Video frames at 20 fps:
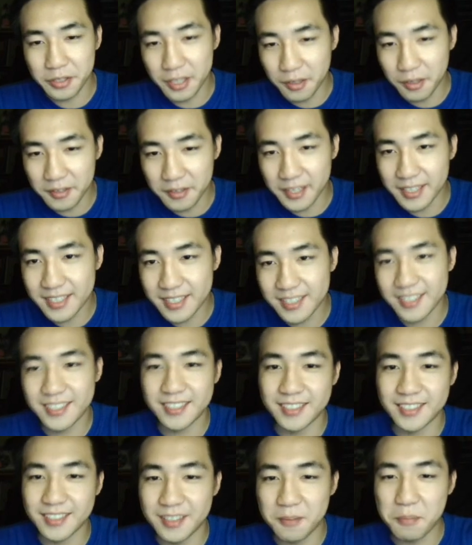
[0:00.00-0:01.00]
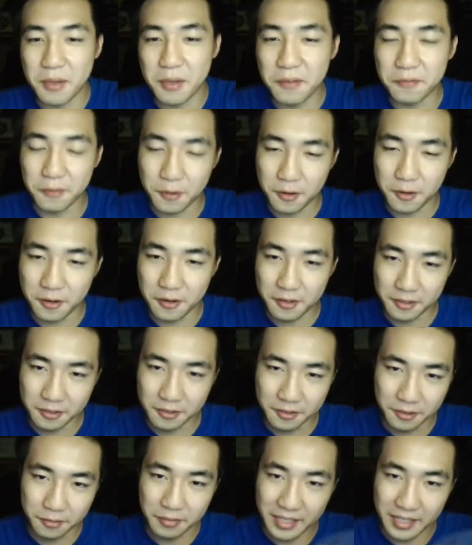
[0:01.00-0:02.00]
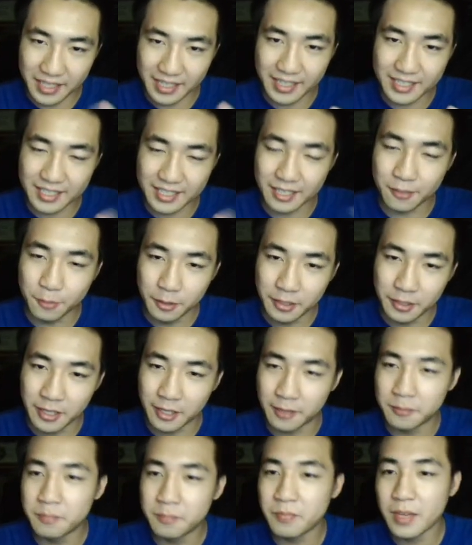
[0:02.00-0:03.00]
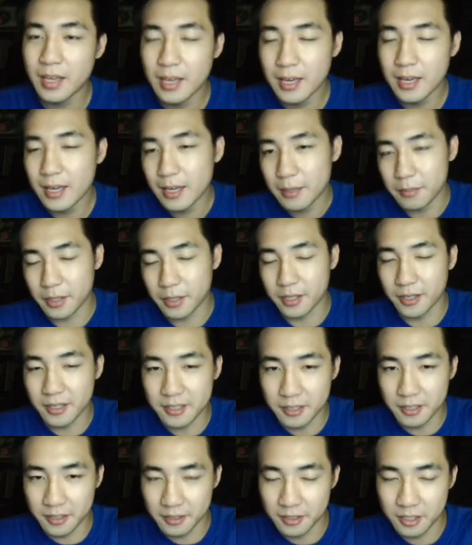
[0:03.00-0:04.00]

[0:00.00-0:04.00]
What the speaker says: give us before, you know, releasing Wilhelm, because on